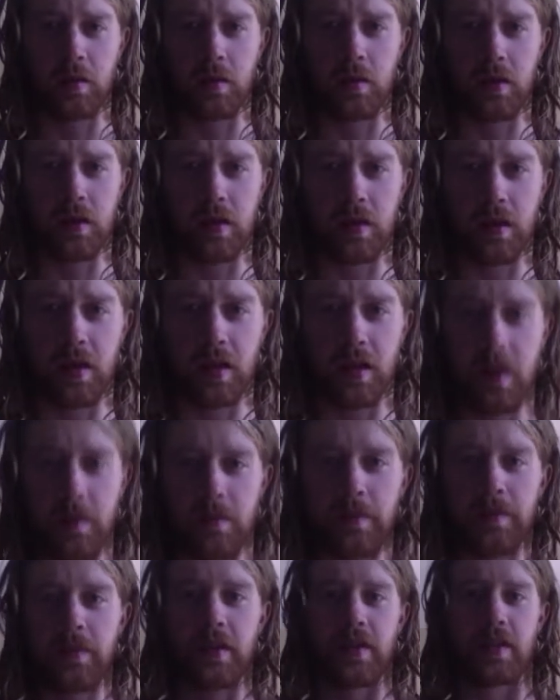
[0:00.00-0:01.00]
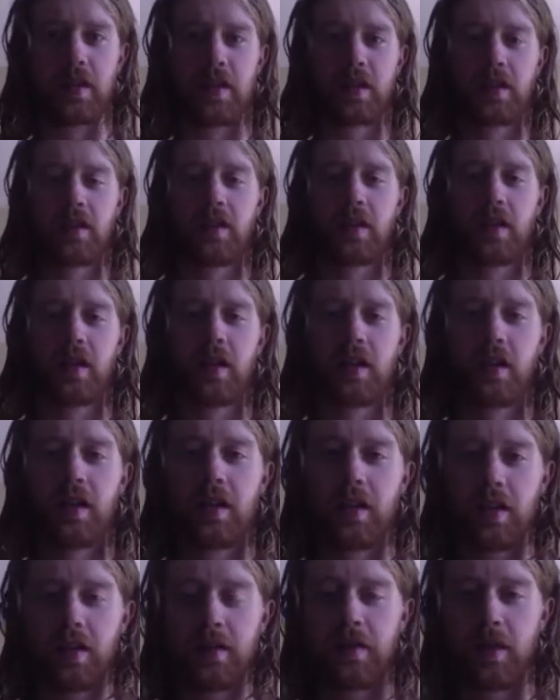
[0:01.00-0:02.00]
What's up? This is a
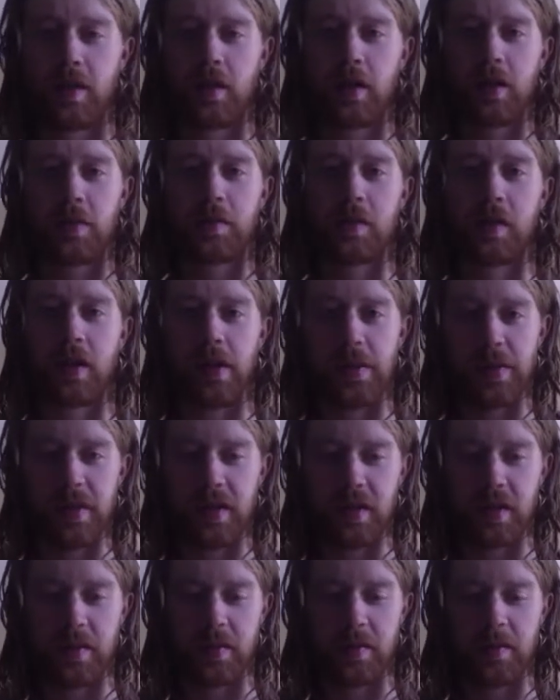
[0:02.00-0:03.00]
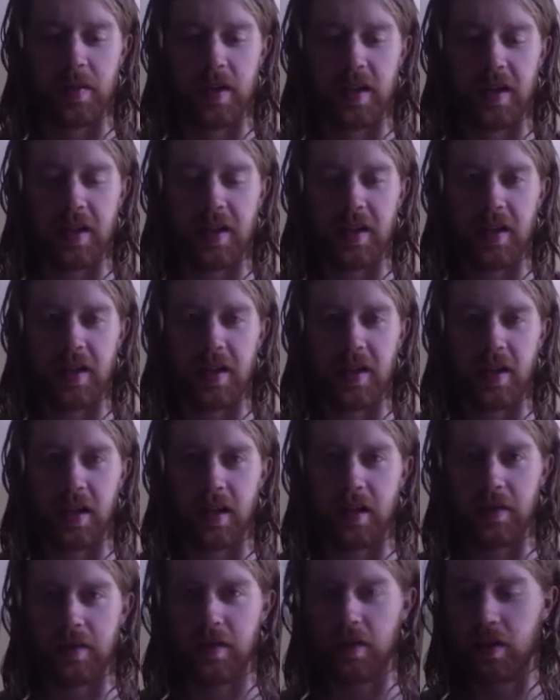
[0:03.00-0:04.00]
video I promised to be making
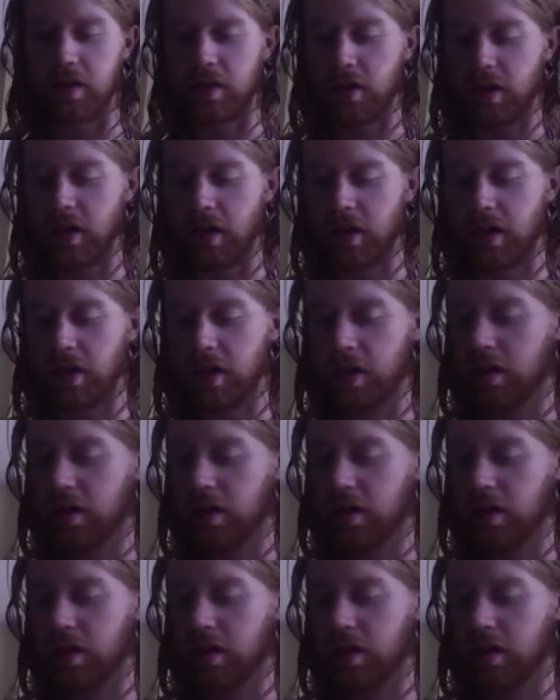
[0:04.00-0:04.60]
after